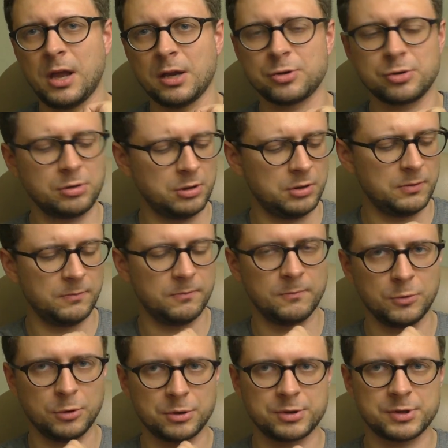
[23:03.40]
actually
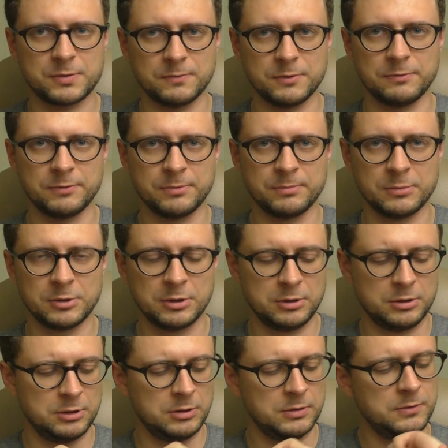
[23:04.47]
works with,
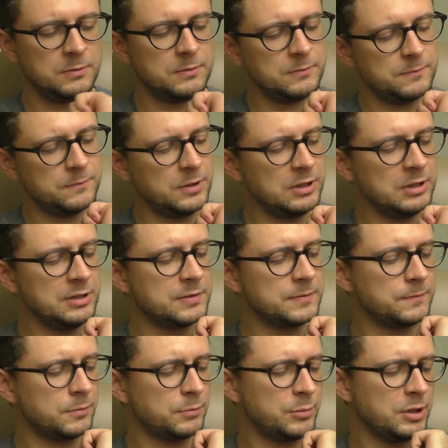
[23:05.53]
at least
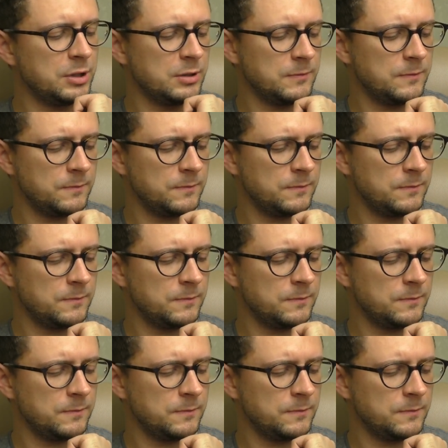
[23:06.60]
for me.